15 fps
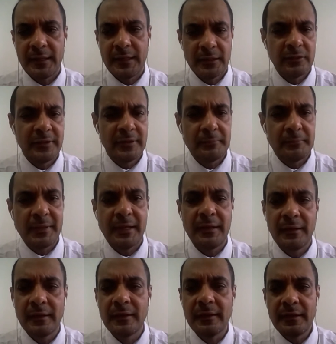including
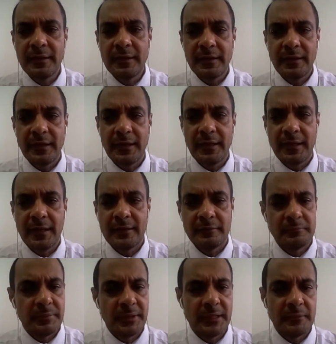men,
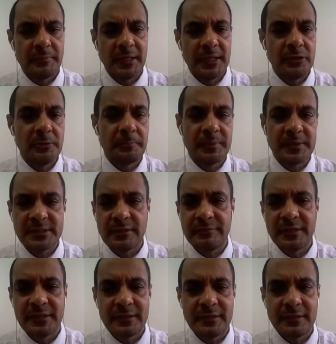but you
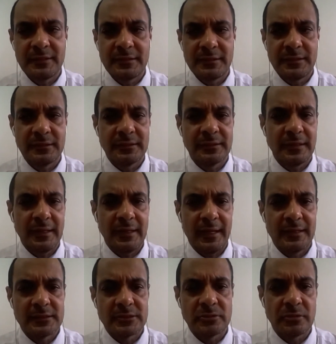persevered till the
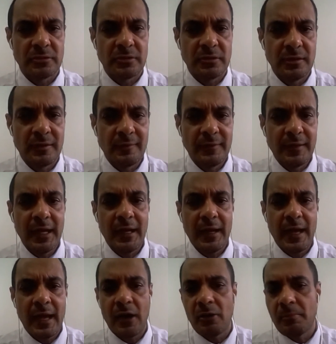end. So
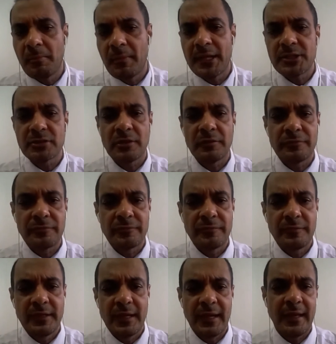how much of
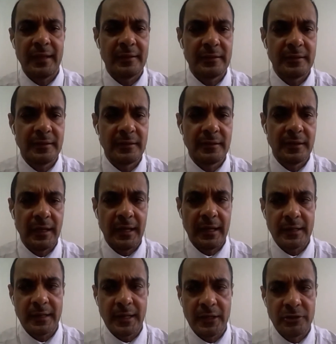that
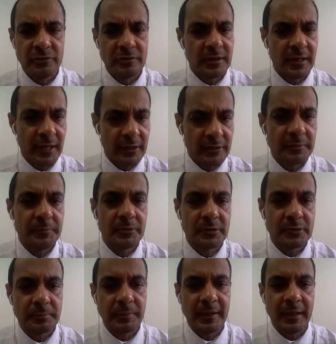can you attribute
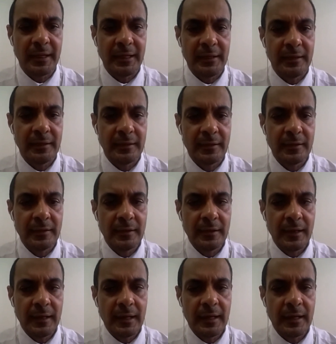to playing
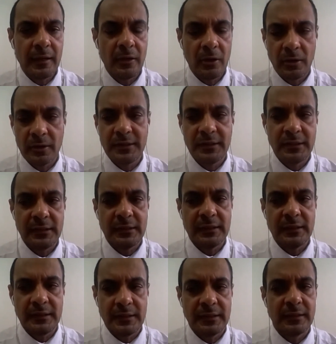
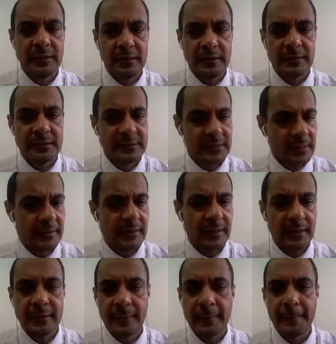hockey in
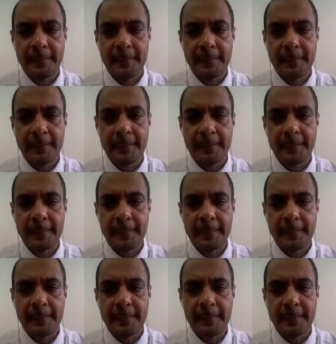Sengkang?